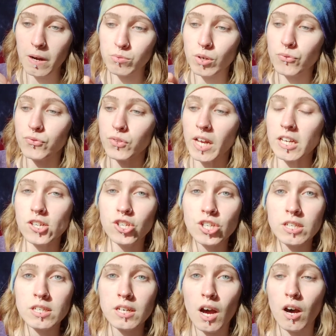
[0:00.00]

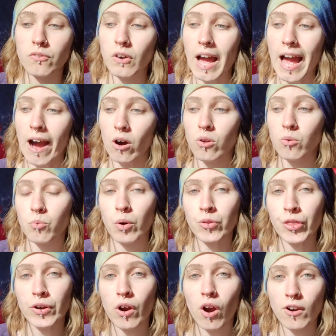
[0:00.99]
reflection of
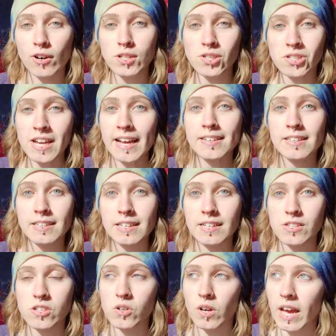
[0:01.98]
what their heart standing
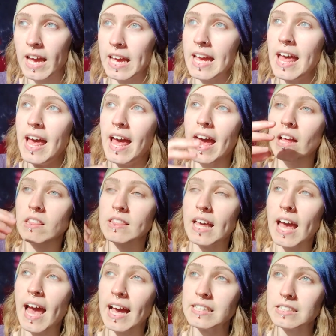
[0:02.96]
is, okay? And
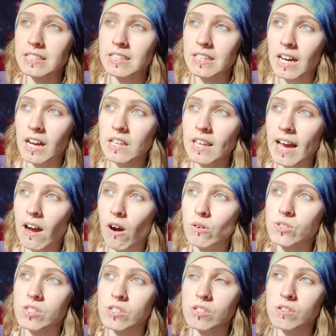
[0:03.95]
that
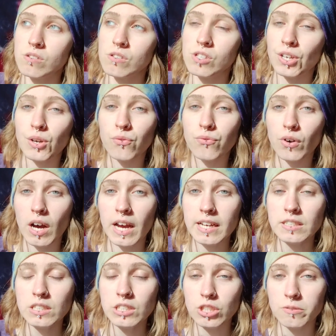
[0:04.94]
allows the
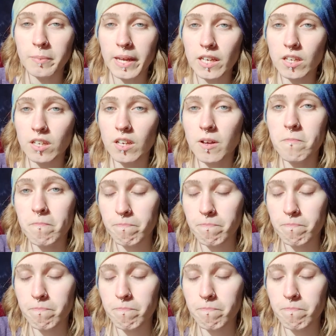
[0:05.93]
divine to make